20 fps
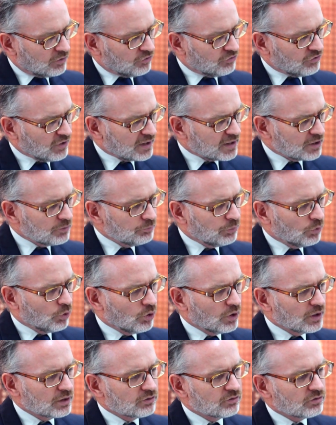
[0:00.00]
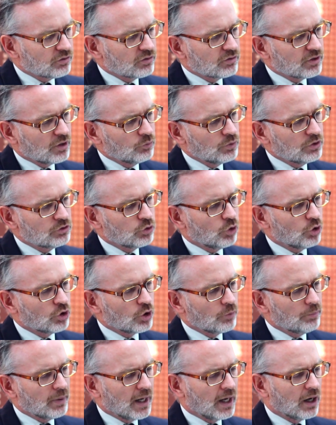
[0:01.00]
The second point that we
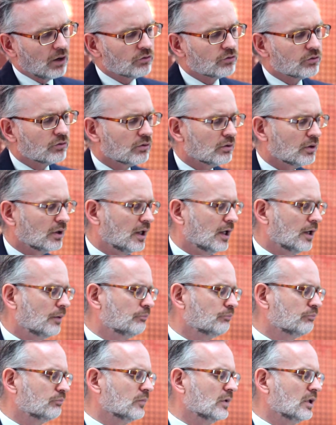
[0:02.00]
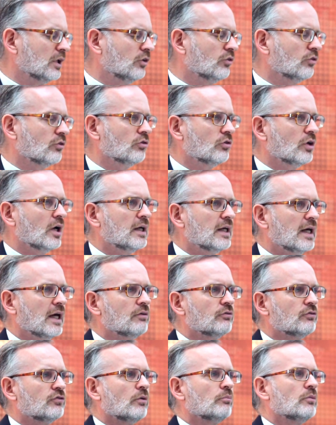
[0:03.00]
talk about um, is,
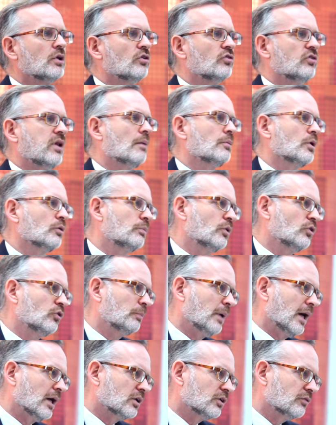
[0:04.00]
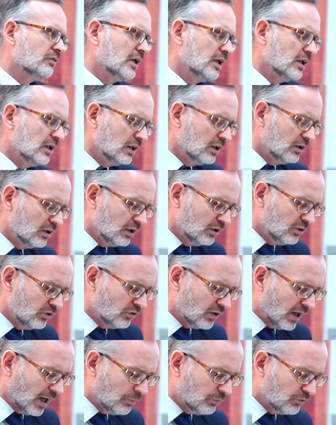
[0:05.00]
again, from the Islamic perspective, and it, it
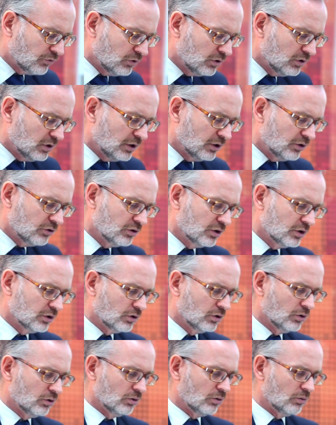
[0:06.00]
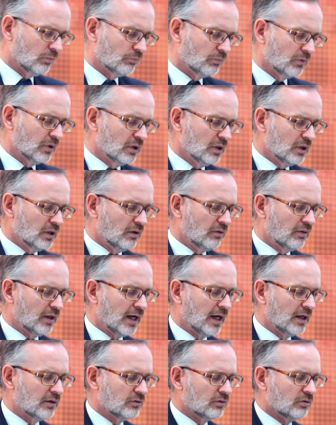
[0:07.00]
is absolutely critical
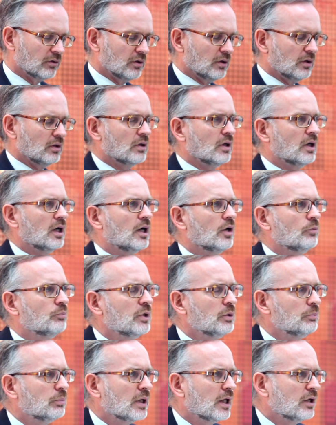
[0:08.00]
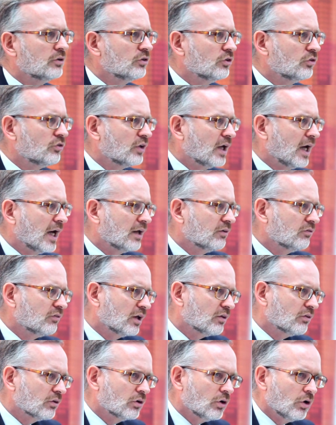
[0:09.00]
that uh, people understand
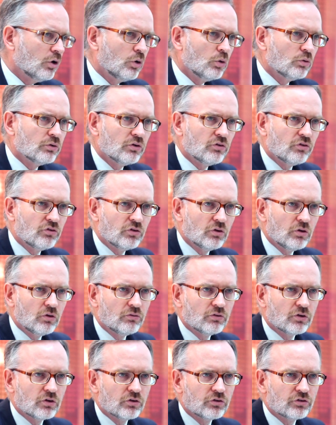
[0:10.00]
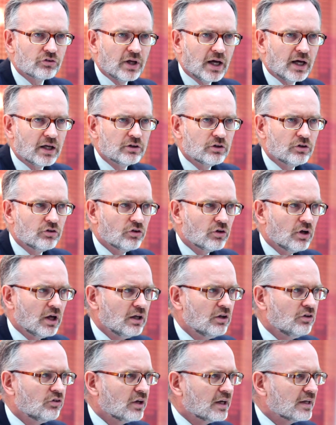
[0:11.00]
that the gold and silver standard
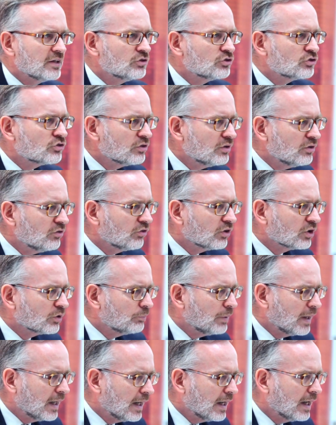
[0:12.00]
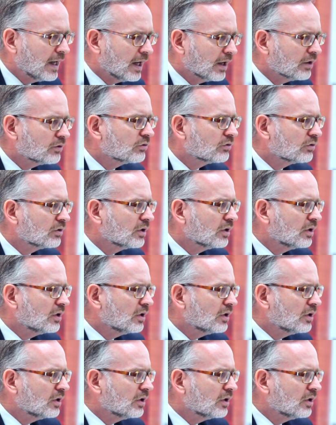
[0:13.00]
is an intrinsic part